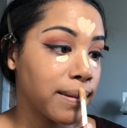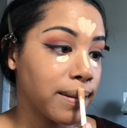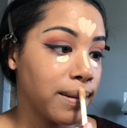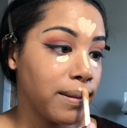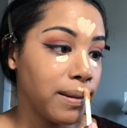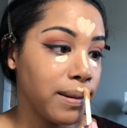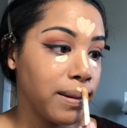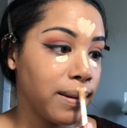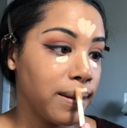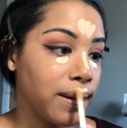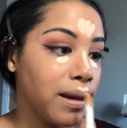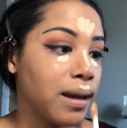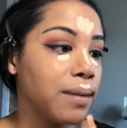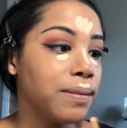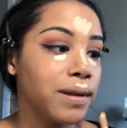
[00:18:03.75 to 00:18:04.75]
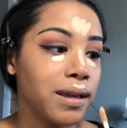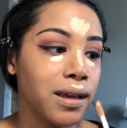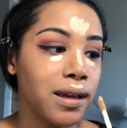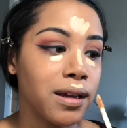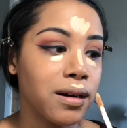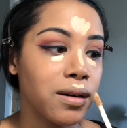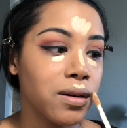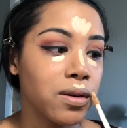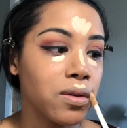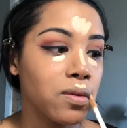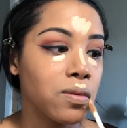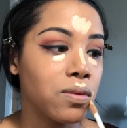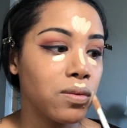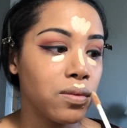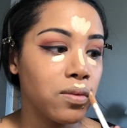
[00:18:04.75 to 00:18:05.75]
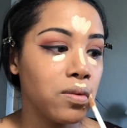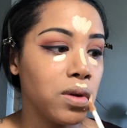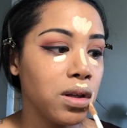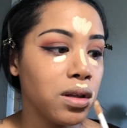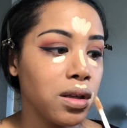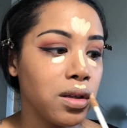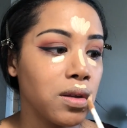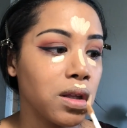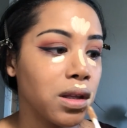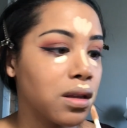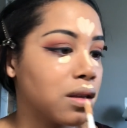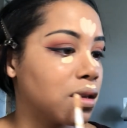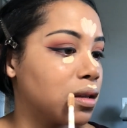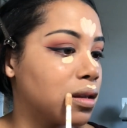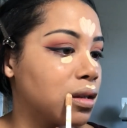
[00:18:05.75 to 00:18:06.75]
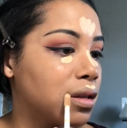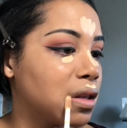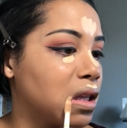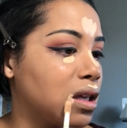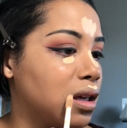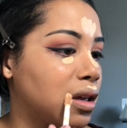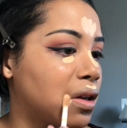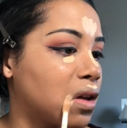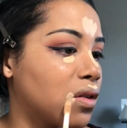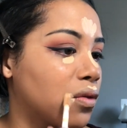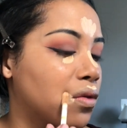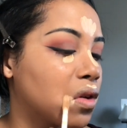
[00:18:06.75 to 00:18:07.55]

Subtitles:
the applicator is really stiff.